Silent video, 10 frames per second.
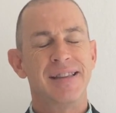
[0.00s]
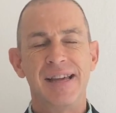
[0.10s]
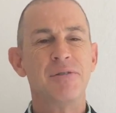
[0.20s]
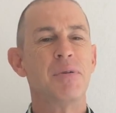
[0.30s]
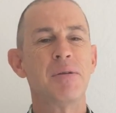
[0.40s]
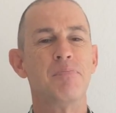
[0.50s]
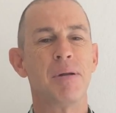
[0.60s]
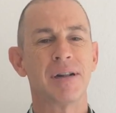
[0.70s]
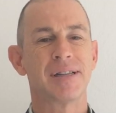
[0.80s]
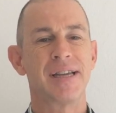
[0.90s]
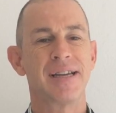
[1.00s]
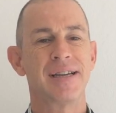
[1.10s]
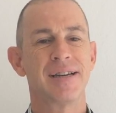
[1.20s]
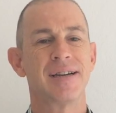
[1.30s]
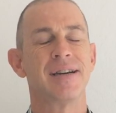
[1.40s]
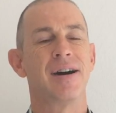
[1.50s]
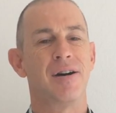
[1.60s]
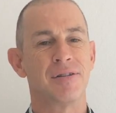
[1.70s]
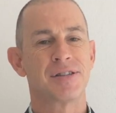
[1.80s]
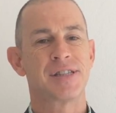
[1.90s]
then we're building
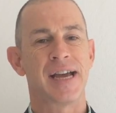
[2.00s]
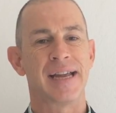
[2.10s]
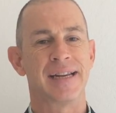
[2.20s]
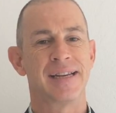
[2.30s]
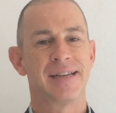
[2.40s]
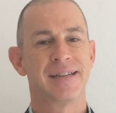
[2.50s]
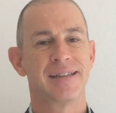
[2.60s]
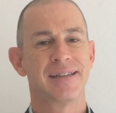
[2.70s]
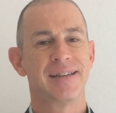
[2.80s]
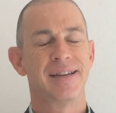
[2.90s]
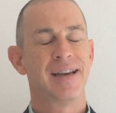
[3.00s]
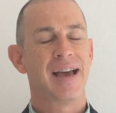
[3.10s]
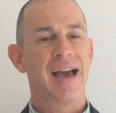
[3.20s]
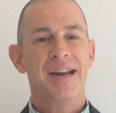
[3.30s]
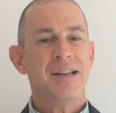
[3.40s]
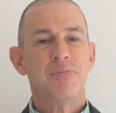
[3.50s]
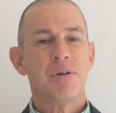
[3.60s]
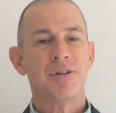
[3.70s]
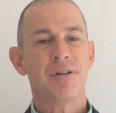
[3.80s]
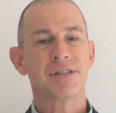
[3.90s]
on sand, and it
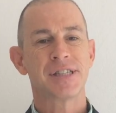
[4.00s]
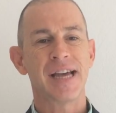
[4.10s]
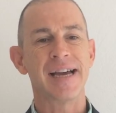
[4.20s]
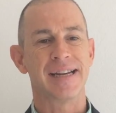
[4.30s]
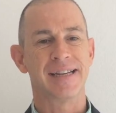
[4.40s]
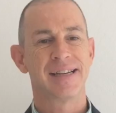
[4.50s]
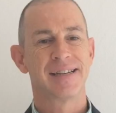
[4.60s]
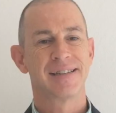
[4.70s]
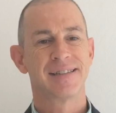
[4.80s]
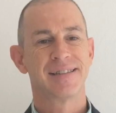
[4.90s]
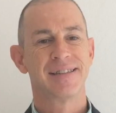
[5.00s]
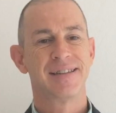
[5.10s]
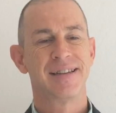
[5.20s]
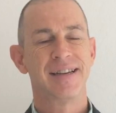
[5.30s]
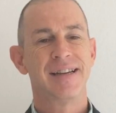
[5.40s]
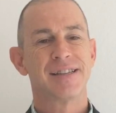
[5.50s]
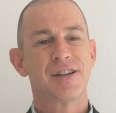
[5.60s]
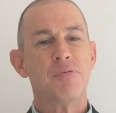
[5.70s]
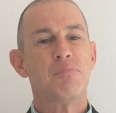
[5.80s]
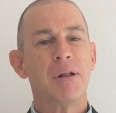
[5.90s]
will not stand.
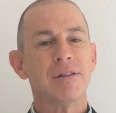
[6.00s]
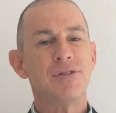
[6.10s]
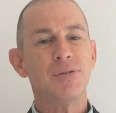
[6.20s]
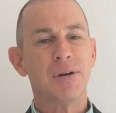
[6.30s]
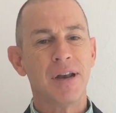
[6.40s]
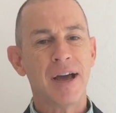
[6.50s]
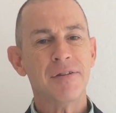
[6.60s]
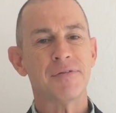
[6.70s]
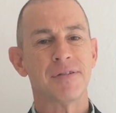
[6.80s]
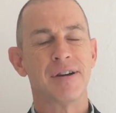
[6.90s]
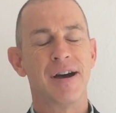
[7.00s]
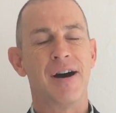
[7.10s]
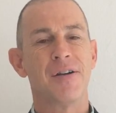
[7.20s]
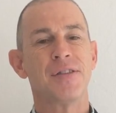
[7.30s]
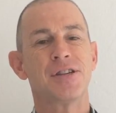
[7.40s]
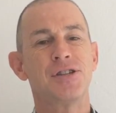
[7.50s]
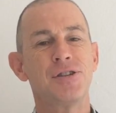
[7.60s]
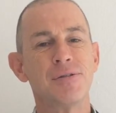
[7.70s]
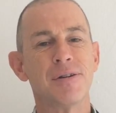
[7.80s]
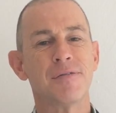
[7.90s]
So build your life on the
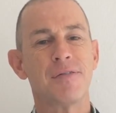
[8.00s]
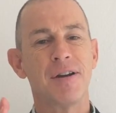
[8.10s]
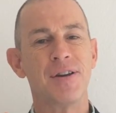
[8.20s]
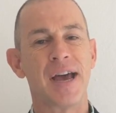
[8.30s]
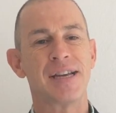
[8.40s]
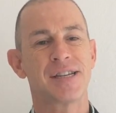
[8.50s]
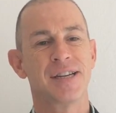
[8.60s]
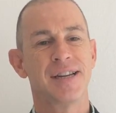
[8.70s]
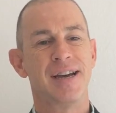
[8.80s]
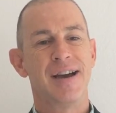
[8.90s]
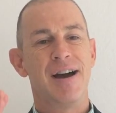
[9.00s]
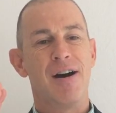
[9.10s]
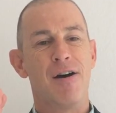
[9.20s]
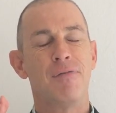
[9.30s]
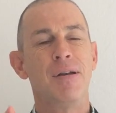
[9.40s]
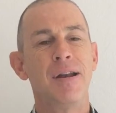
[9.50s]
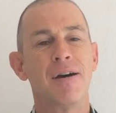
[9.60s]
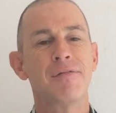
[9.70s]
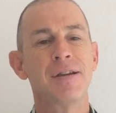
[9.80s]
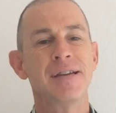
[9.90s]
sure foundation of
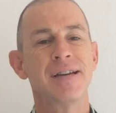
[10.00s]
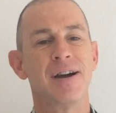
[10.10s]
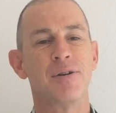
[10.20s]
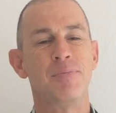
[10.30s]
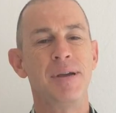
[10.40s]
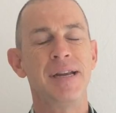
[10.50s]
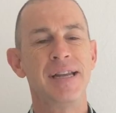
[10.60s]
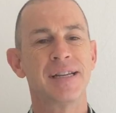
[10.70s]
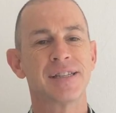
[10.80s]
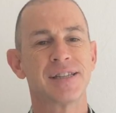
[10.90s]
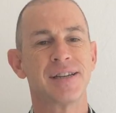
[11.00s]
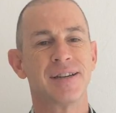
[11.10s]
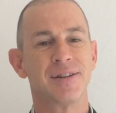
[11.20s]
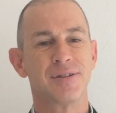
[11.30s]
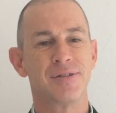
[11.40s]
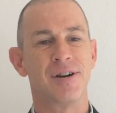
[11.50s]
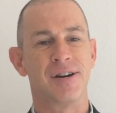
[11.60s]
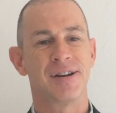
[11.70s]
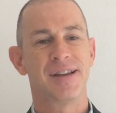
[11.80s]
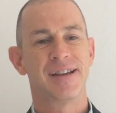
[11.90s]
loving obedience to God.